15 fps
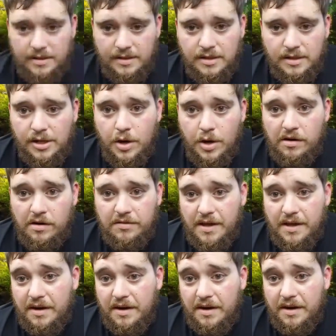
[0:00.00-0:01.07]
Whoever
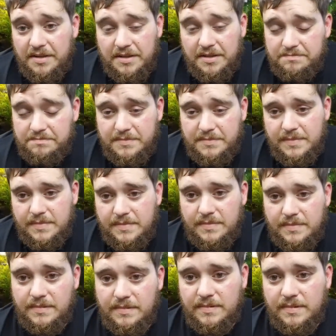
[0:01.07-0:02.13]
thought of it
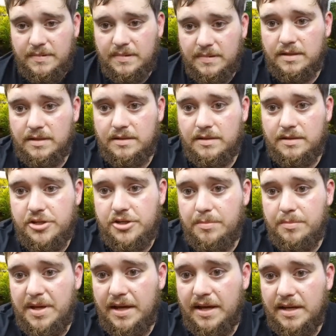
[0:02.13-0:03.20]
should
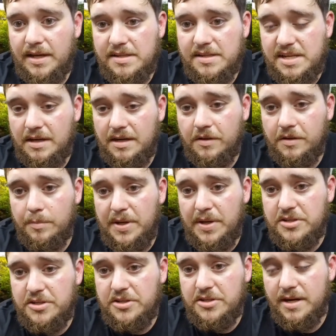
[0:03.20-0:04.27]
be sitting on the beach
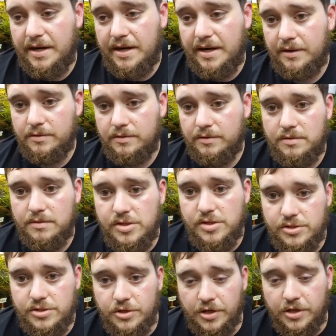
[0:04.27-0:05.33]
right now
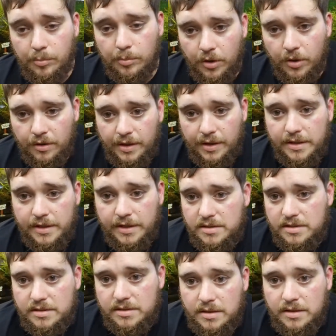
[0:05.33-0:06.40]
drinking margaritas,
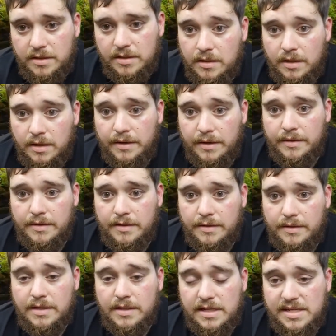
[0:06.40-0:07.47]

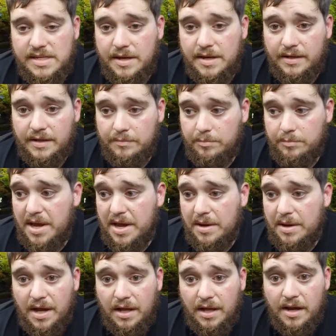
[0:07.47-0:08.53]
because they made my
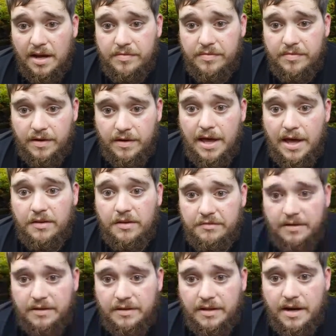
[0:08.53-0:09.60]
life a hell of a
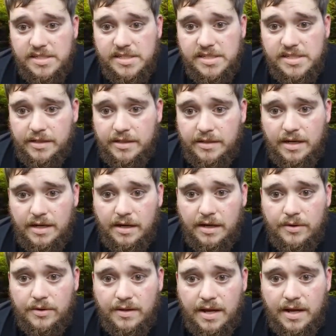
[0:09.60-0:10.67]
lot easier. I know
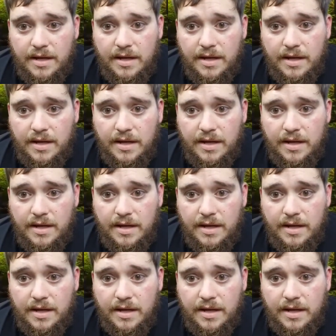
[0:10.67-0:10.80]
that.